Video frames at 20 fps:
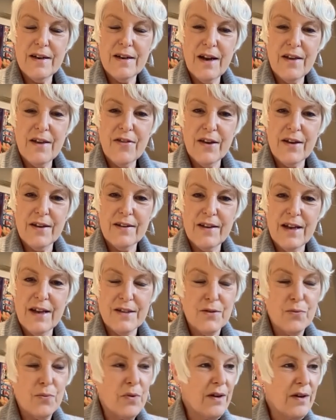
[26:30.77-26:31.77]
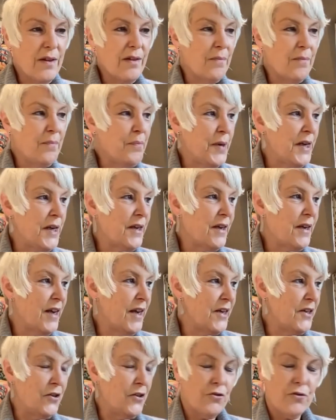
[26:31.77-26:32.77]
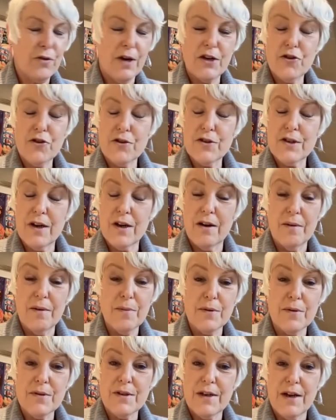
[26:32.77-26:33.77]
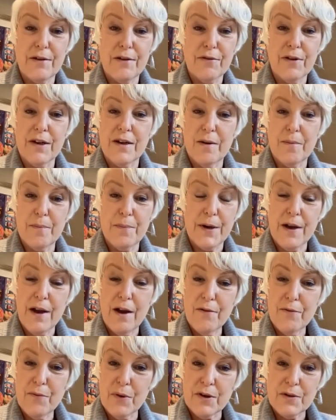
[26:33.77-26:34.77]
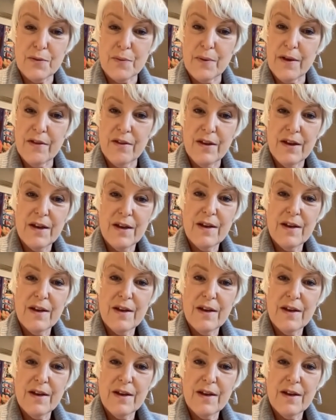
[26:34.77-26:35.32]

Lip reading: And I think that's one of the big hidden treasures in almost every company I've worked with,